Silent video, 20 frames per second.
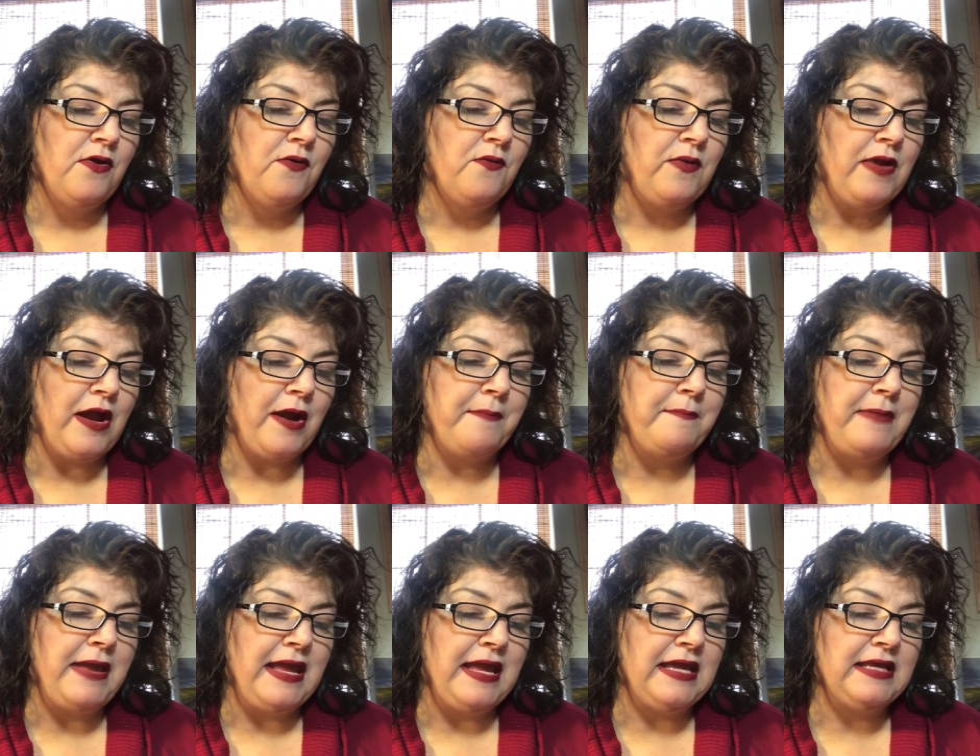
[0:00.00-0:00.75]
We are
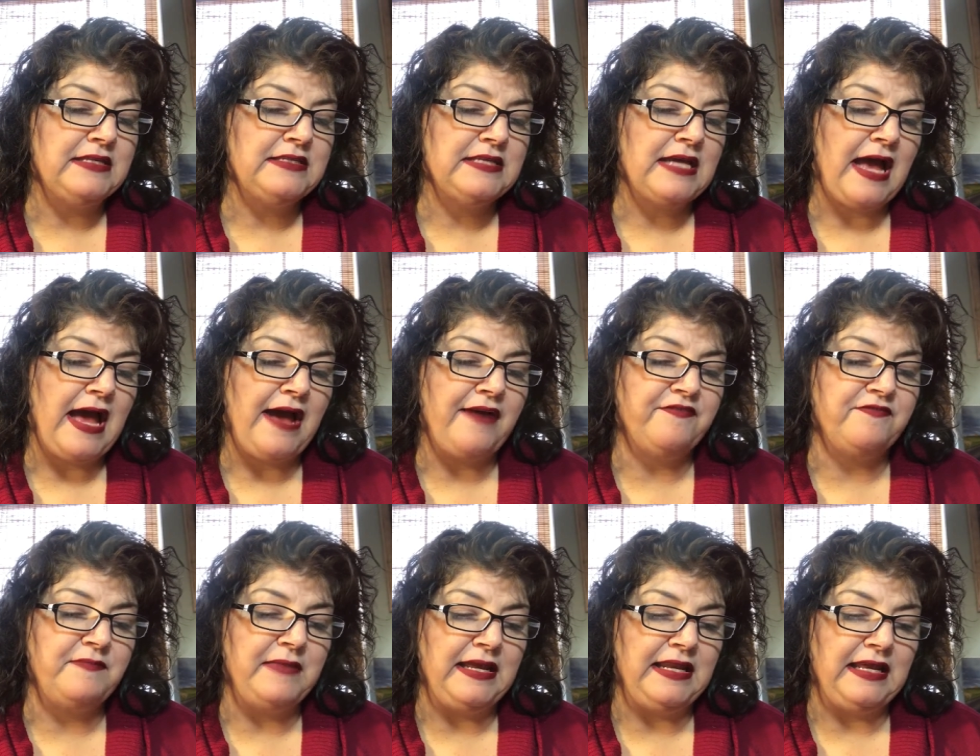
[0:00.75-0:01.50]
made to
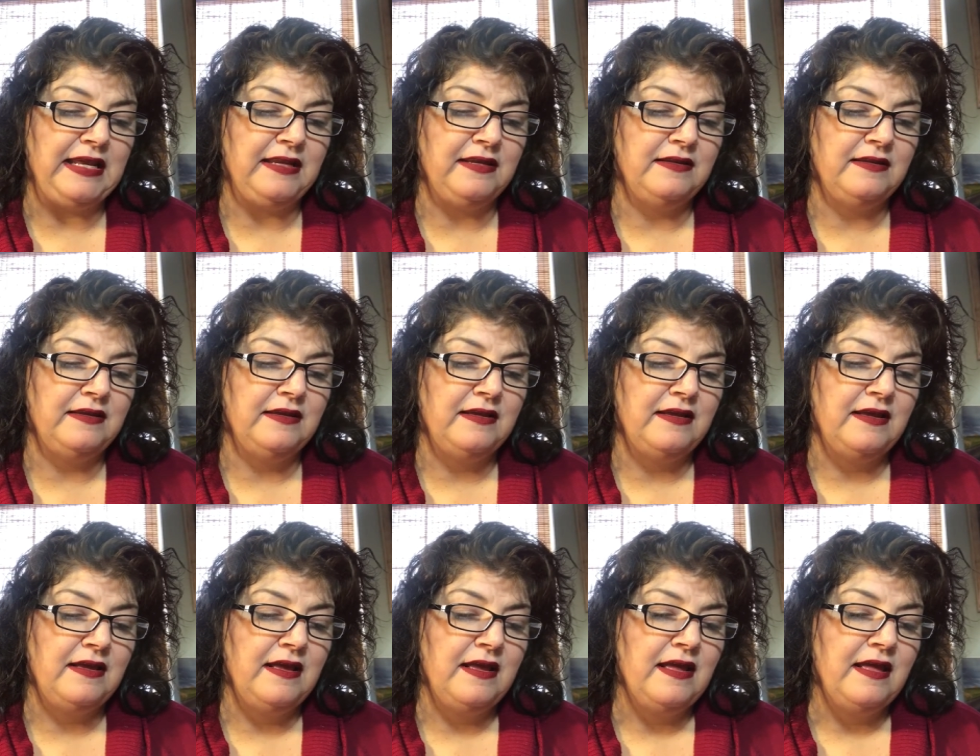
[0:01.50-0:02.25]
have meaning.
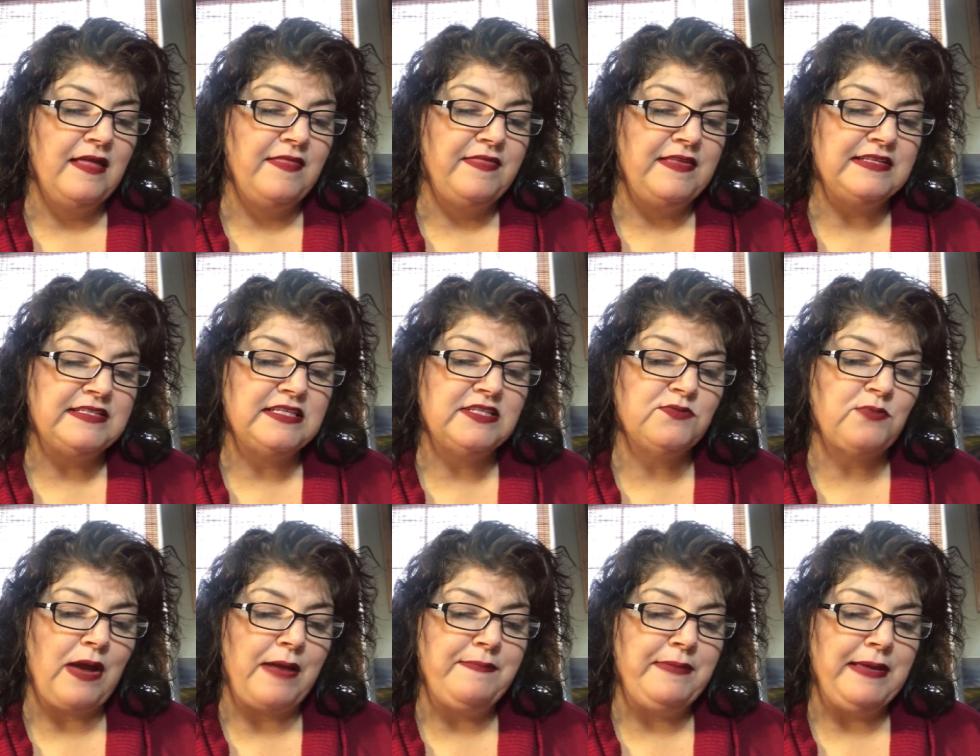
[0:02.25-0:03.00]
This
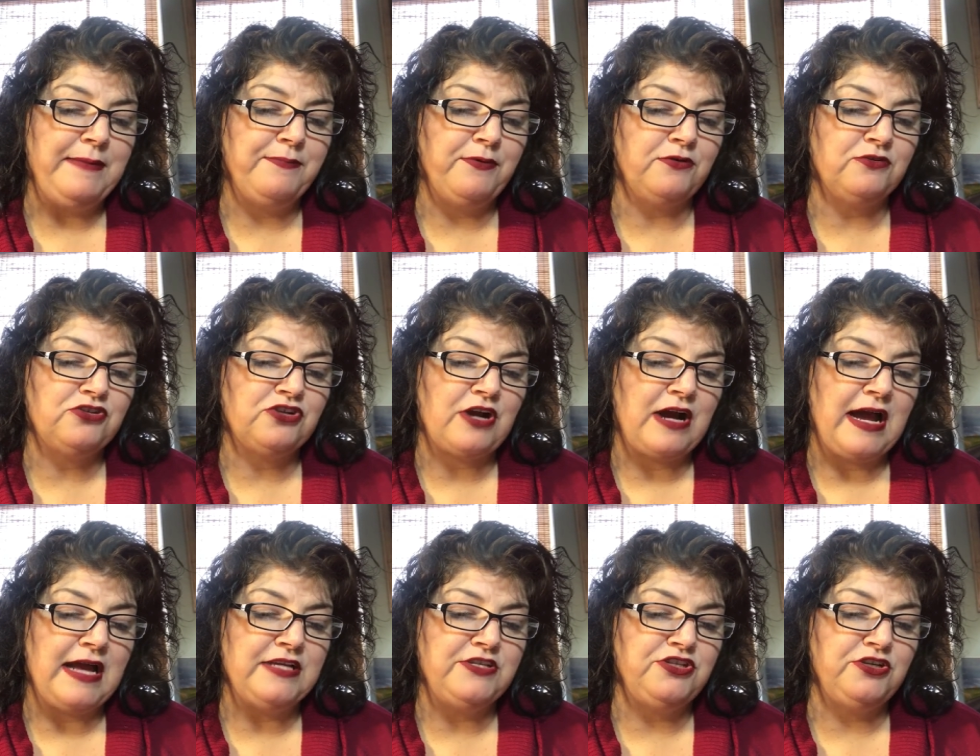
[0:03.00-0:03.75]
is why people
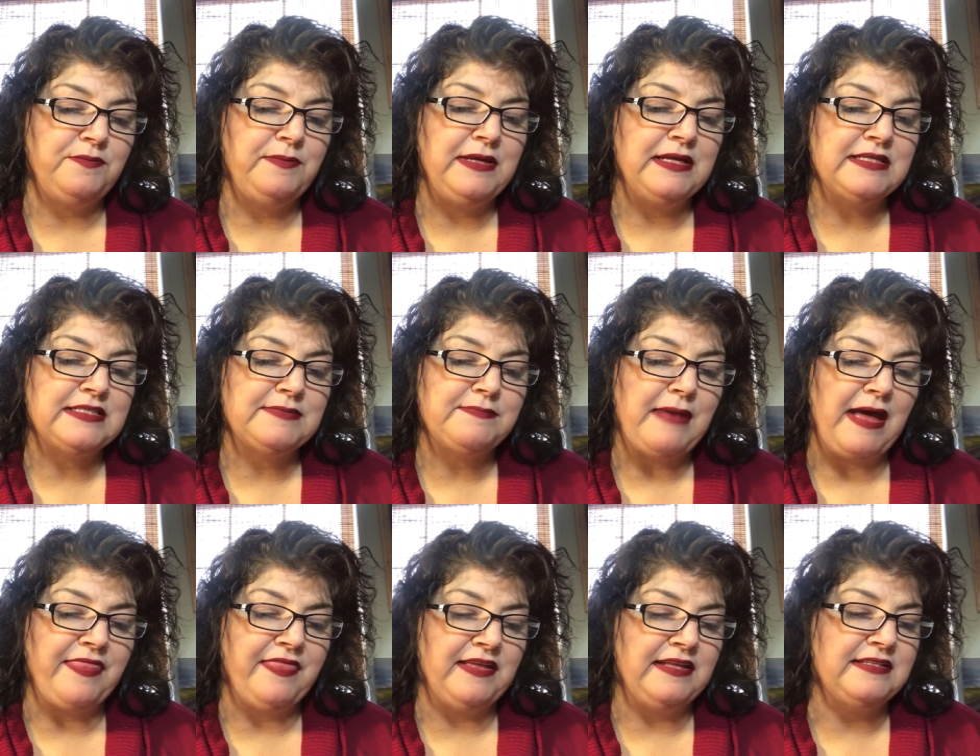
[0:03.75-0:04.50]
try dubious
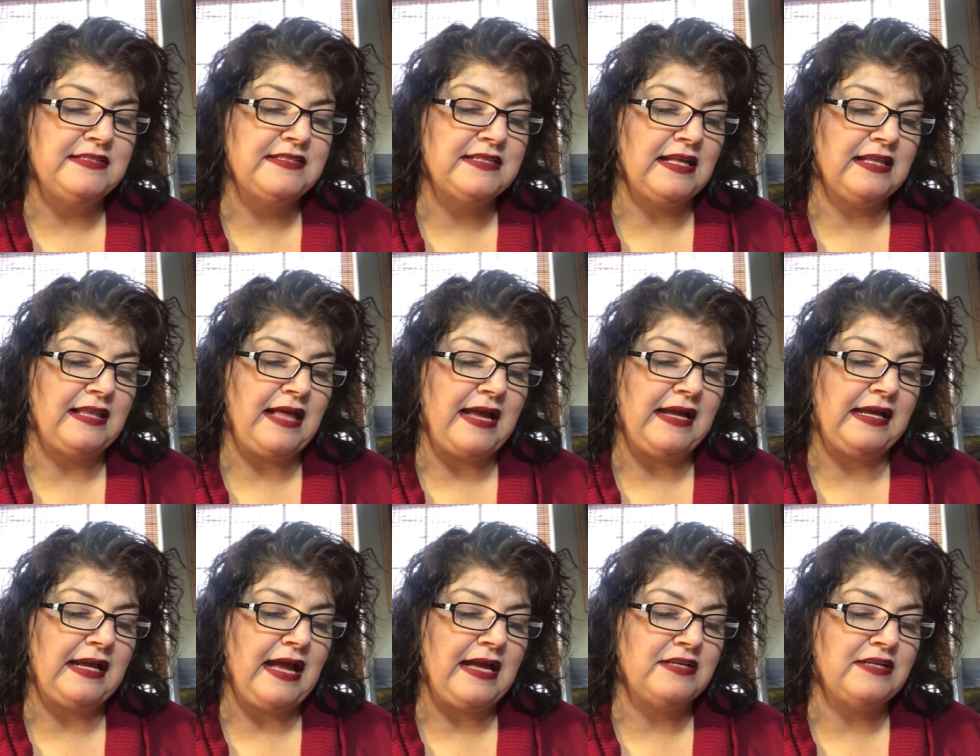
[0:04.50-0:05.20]
methods like